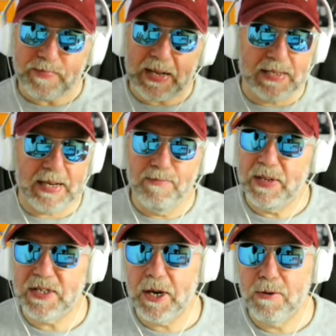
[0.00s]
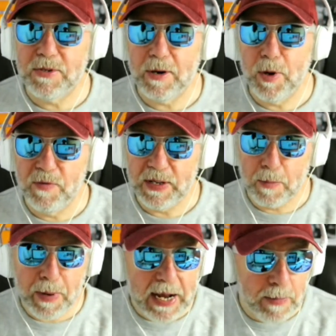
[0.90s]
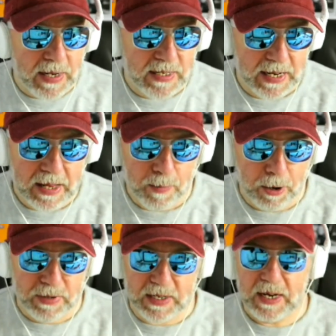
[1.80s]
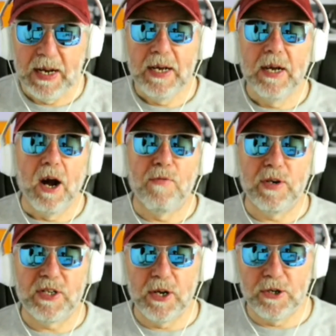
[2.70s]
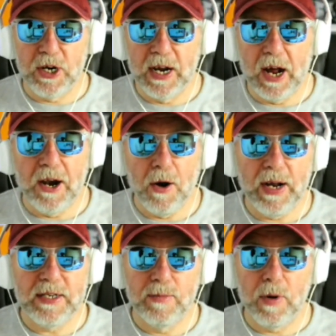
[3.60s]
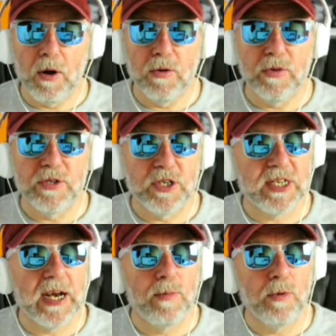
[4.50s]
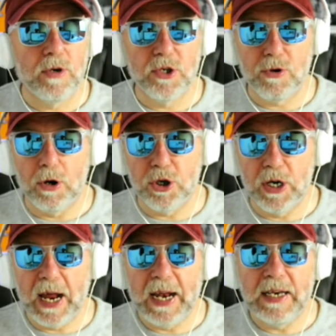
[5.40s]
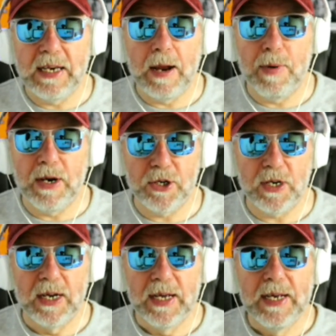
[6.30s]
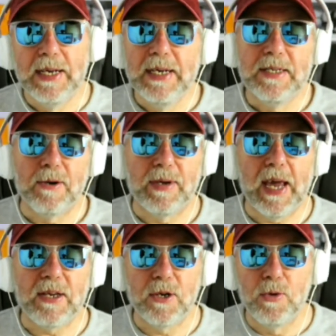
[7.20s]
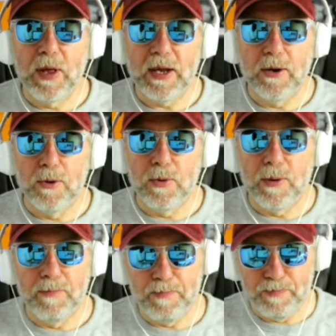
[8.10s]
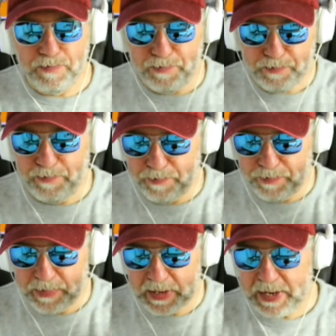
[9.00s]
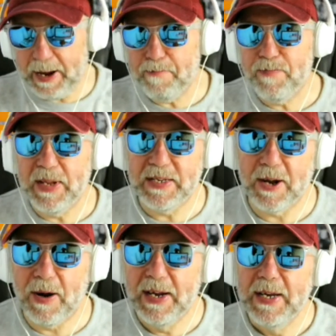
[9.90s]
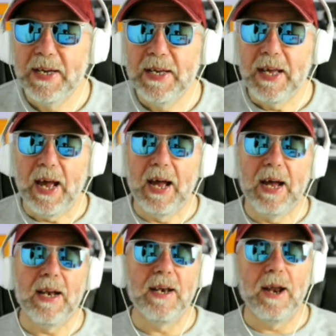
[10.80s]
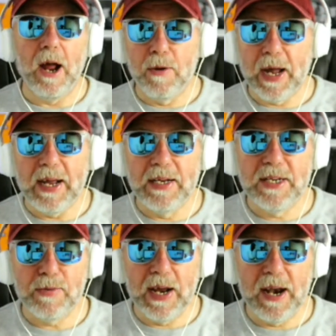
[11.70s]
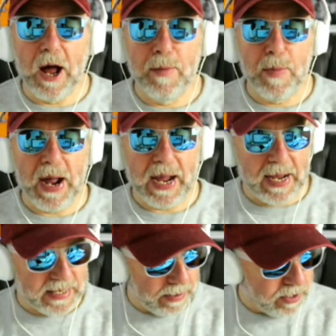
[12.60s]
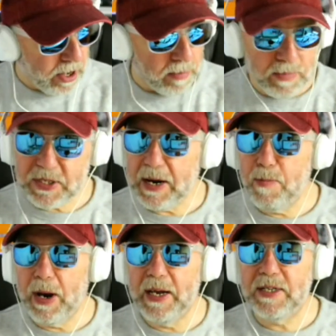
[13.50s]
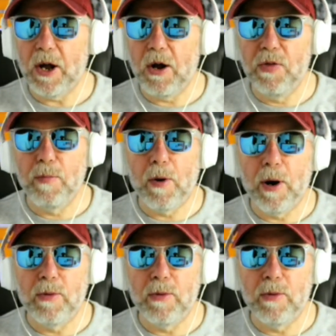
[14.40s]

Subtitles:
See, the circles I'm moving. The BB is in the process of researching an item on sustainable construction and demolition. So guess who they called? Yep, this guy. Okay, until then, I'll be back here same time, same place on the morrow.